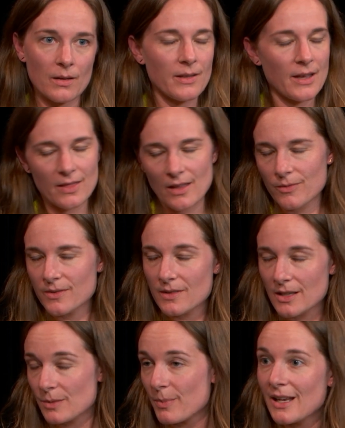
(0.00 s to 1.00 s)
and
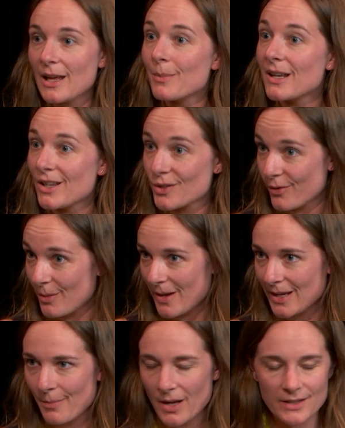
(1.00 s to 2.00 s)
it's been imminent for
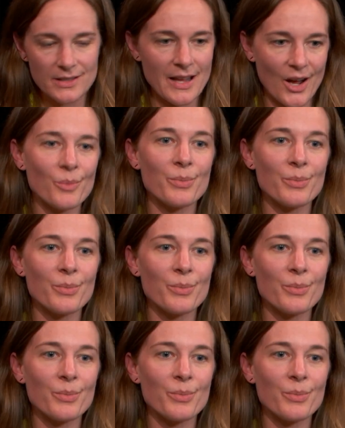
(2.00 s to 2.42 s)
many months now,